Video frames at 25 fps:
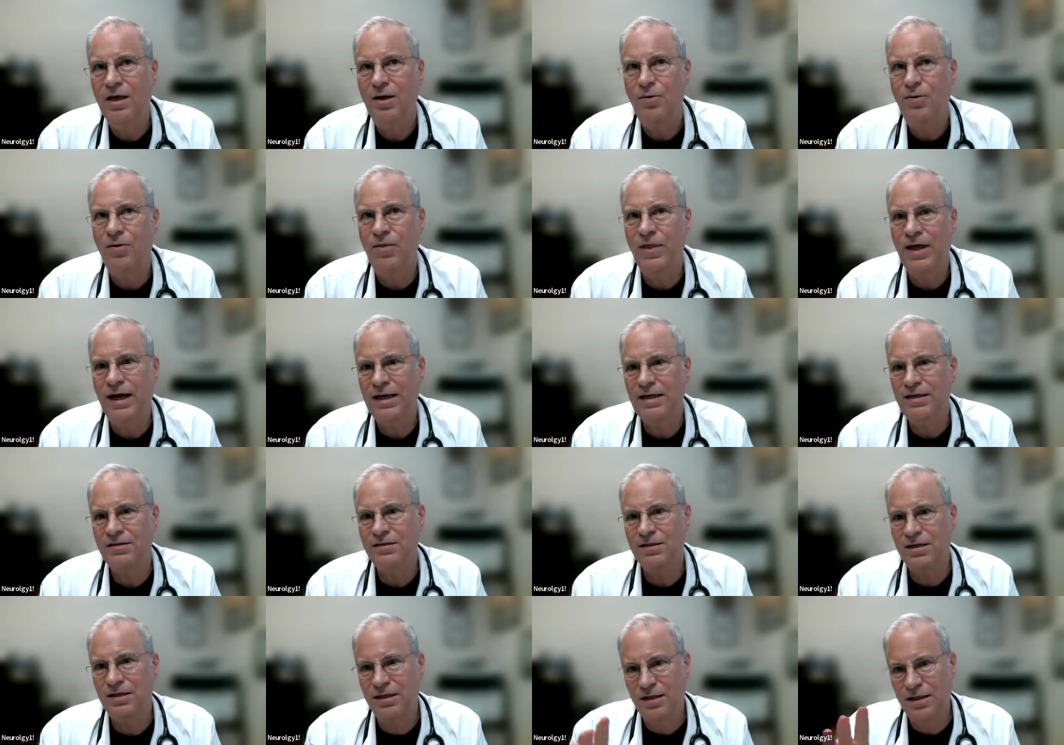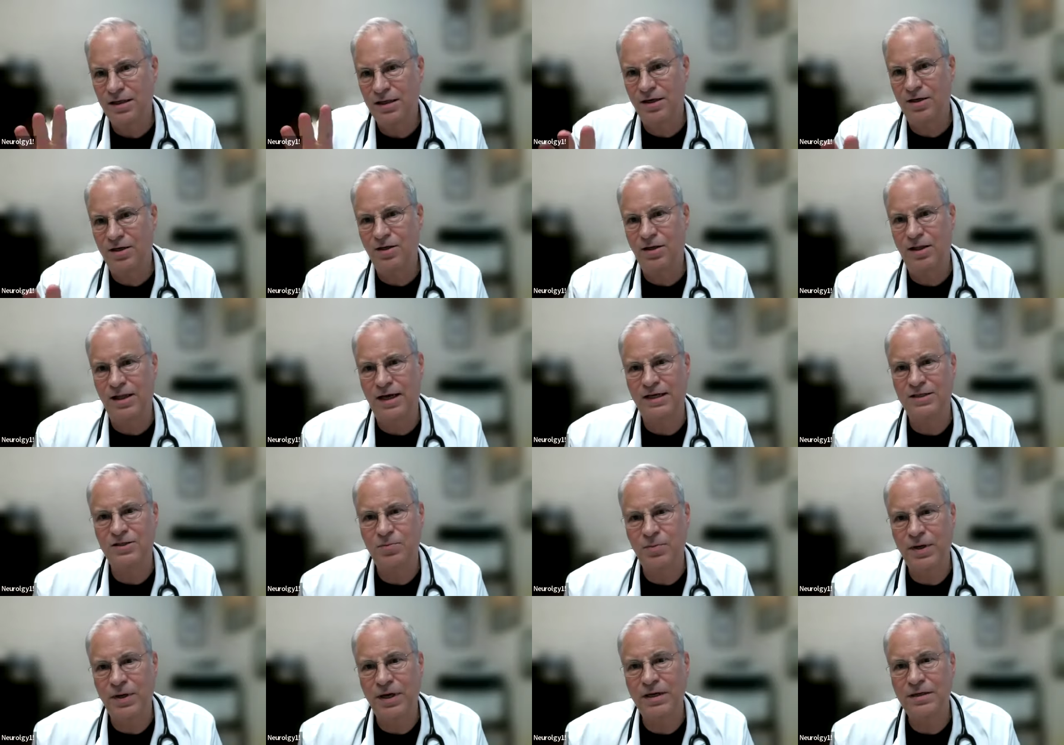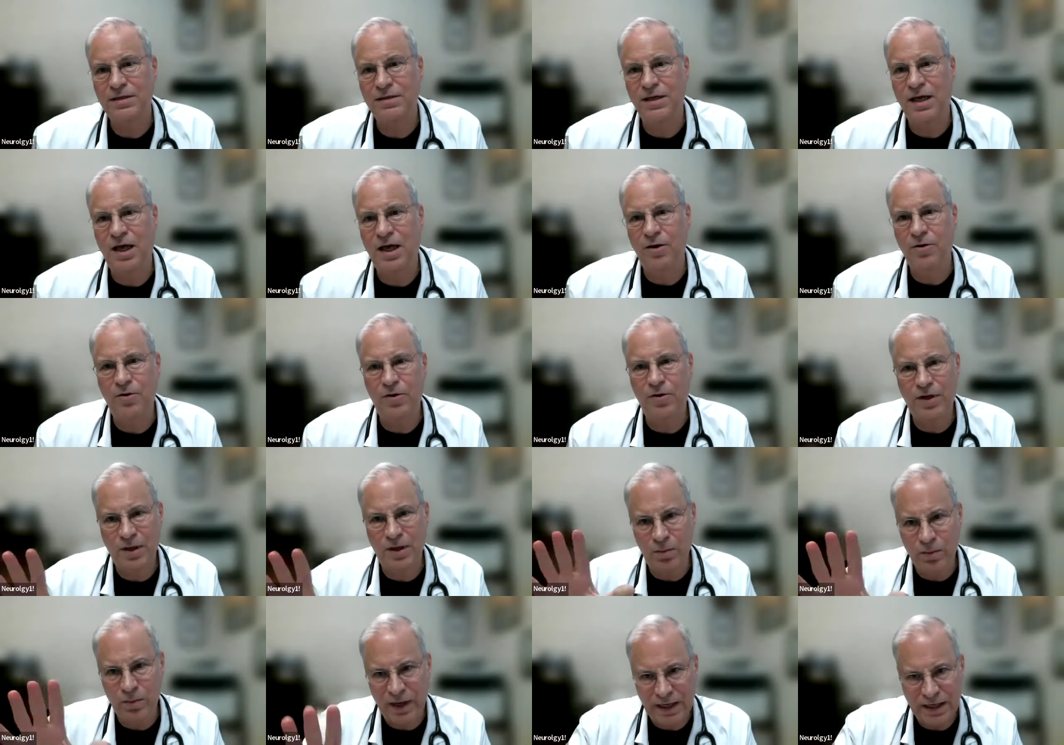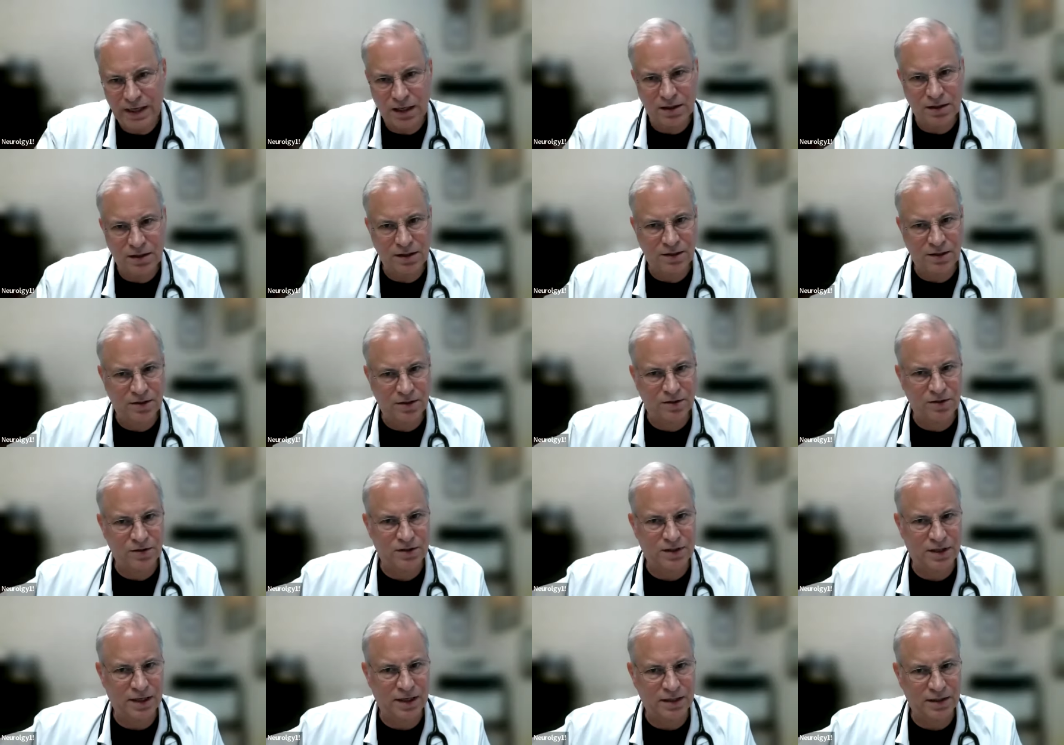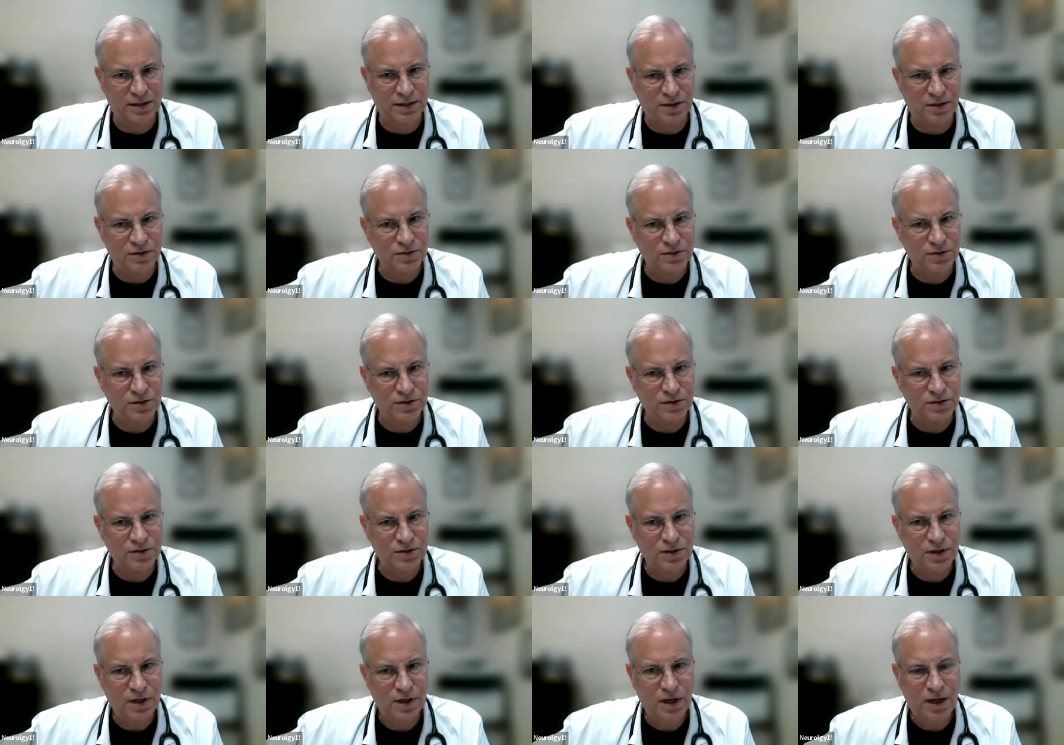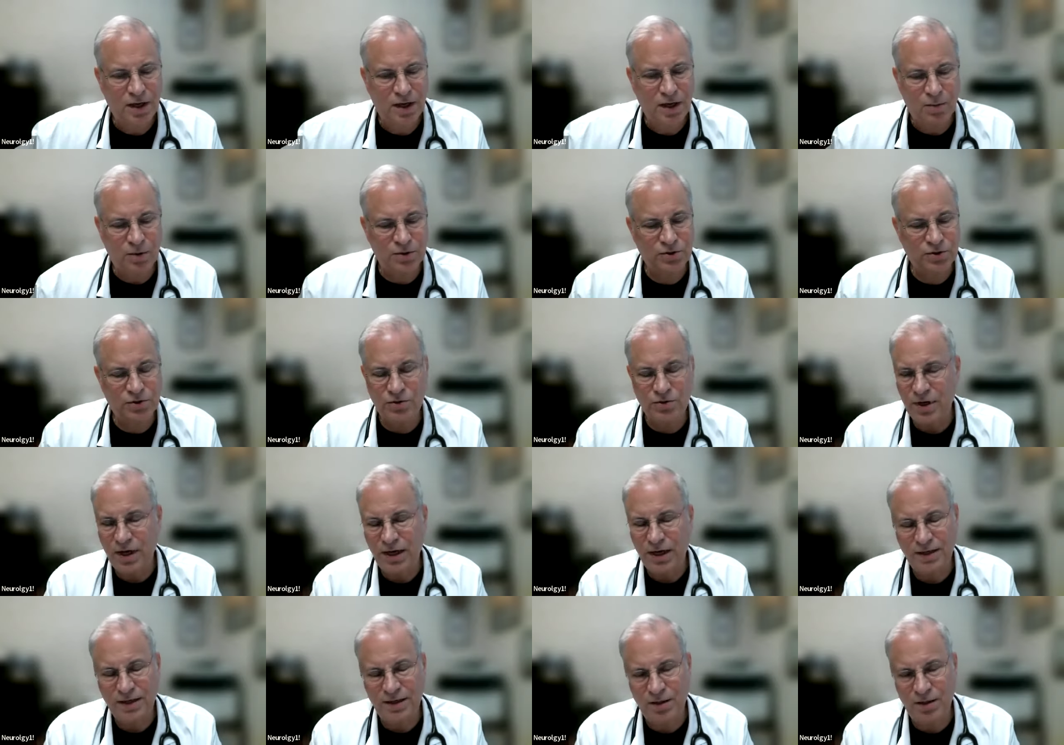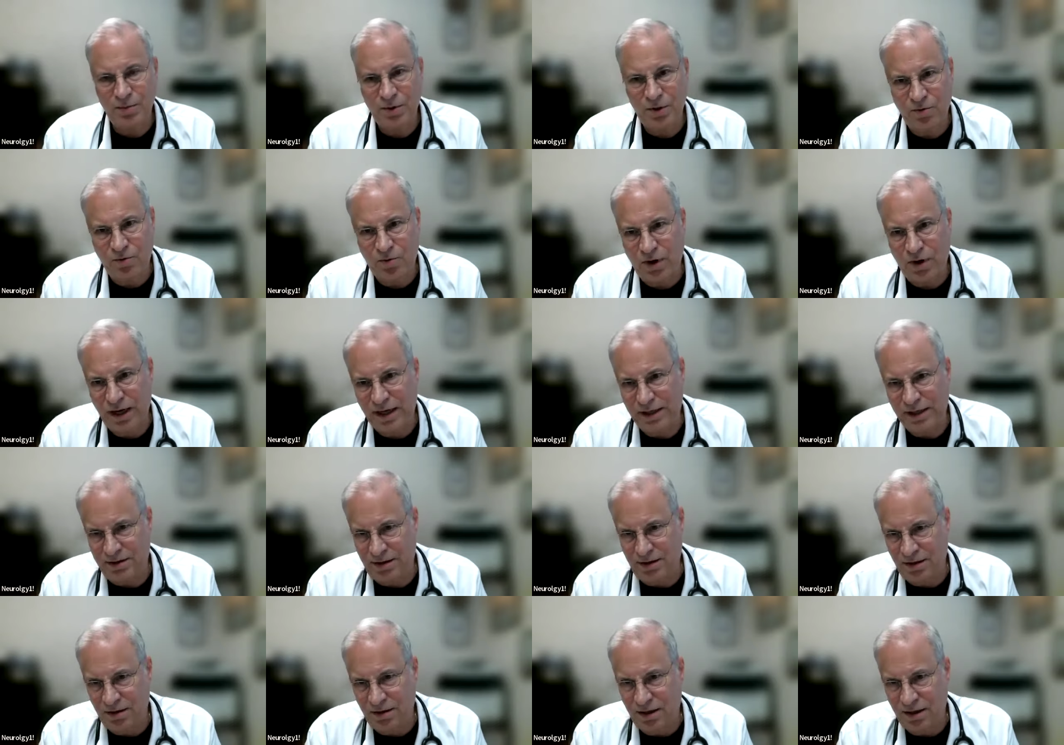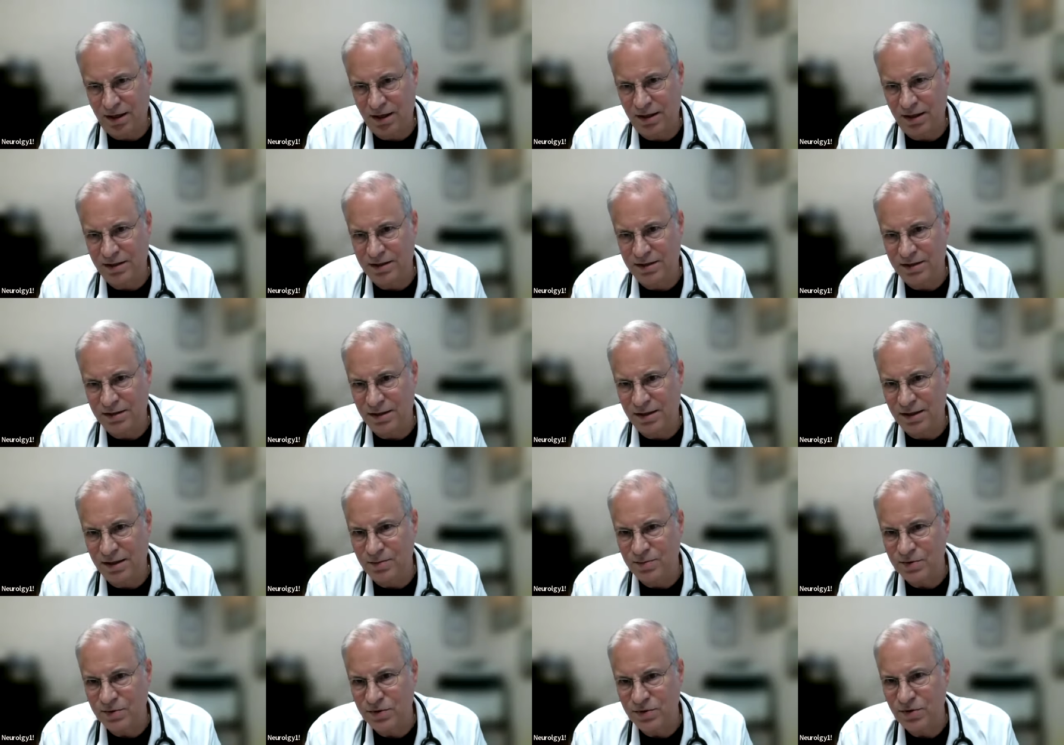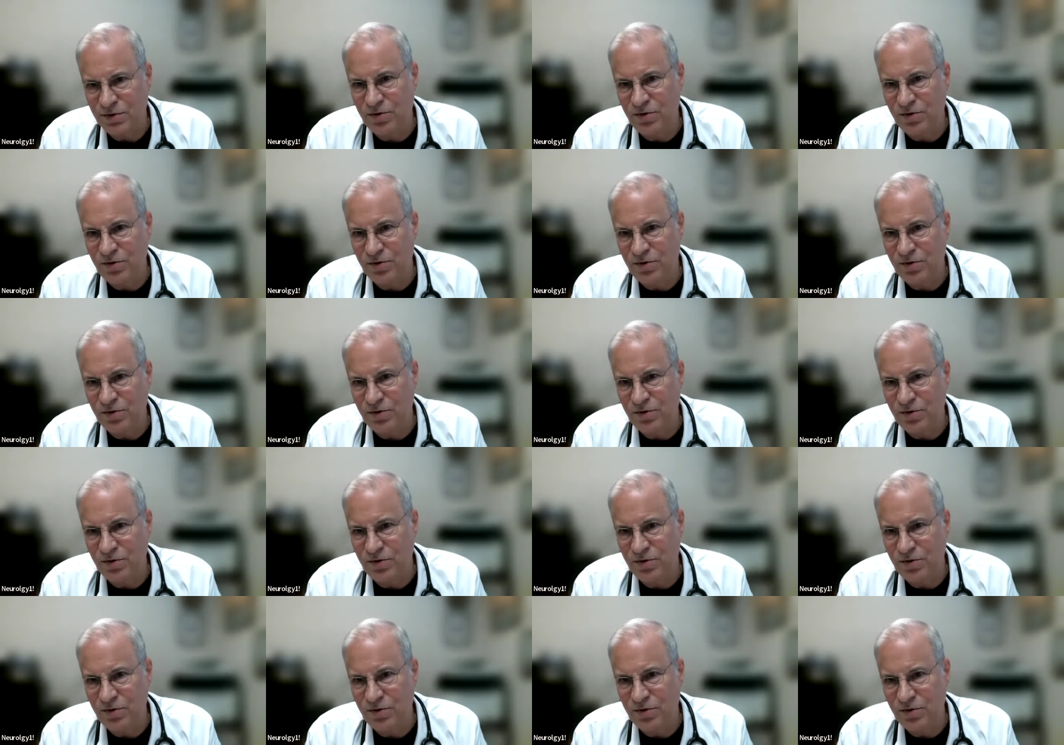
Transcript: Well, that is the clinical aspect, and you can make a clinical diagnosis, but you're not going to be right a lot of the times.